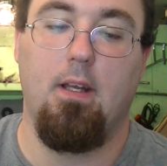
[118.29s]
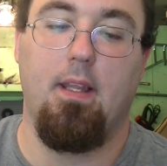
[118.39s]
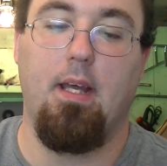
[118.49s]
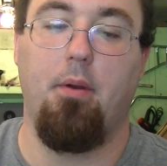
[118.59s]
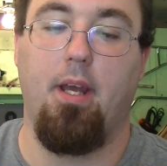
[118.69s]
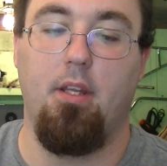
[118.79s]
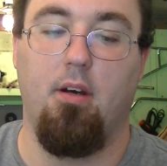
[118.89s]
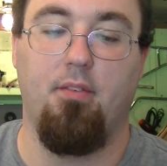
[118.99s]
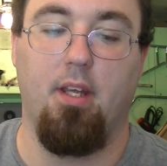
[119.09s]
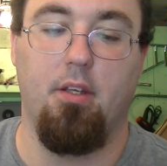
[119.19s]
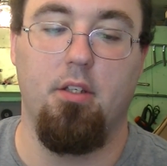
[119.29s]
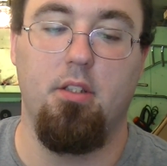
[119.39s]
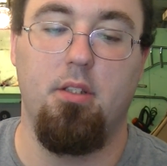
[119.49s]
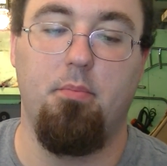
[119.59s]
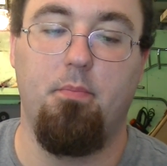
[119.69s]
That way I know I've got
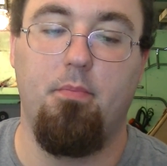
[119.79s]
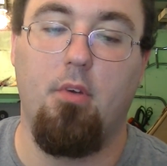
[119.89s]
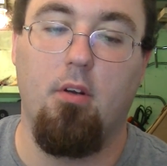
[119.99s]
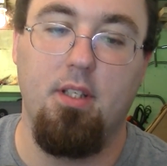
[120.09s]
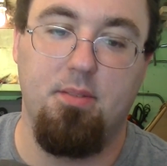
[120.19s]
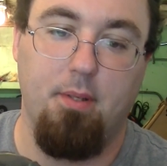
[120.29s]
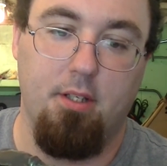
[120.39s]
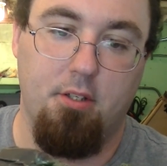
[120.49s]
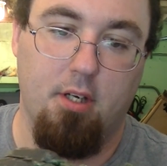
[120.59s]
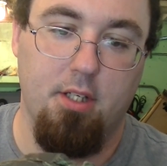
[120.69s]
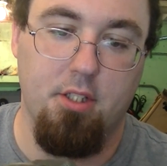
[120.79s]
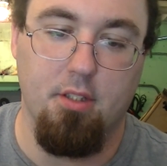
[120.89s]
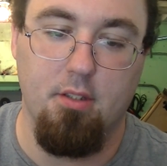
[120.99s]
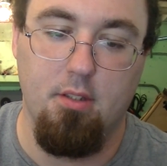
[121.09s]
good grease penetration